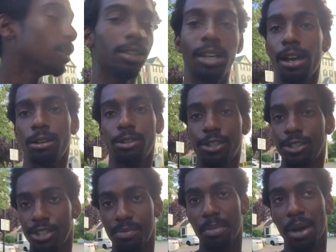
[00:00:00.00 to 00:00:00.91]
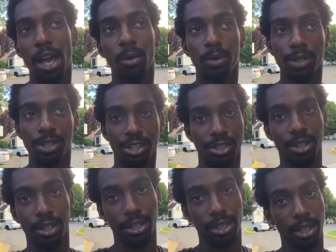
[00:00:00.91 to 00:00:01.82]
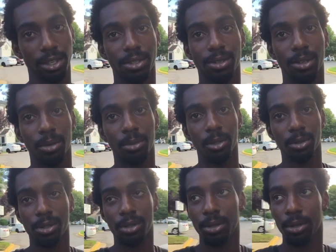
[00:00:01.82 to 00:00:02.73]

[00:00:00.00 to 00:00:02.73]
I should just buy one just in case almost.